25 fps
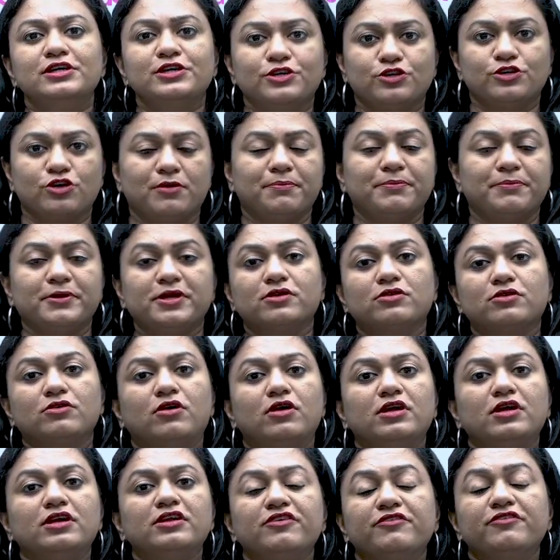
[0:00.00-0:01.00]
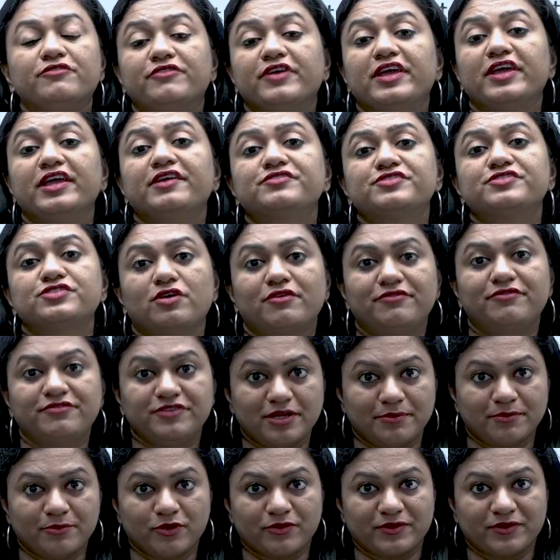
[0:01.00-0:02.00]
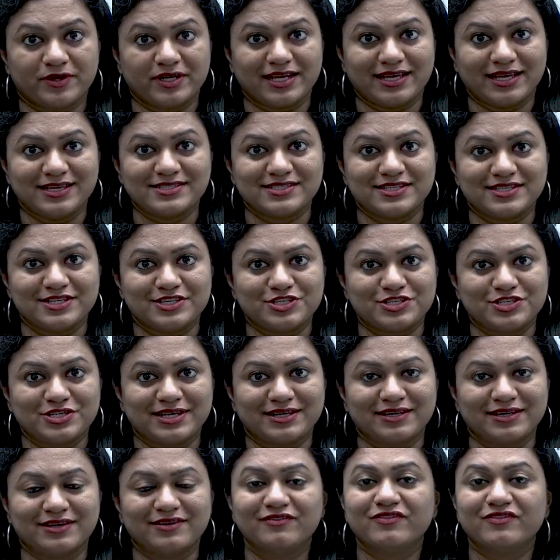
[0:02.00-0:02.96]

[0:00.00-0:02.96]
topic called Waves of Democratization.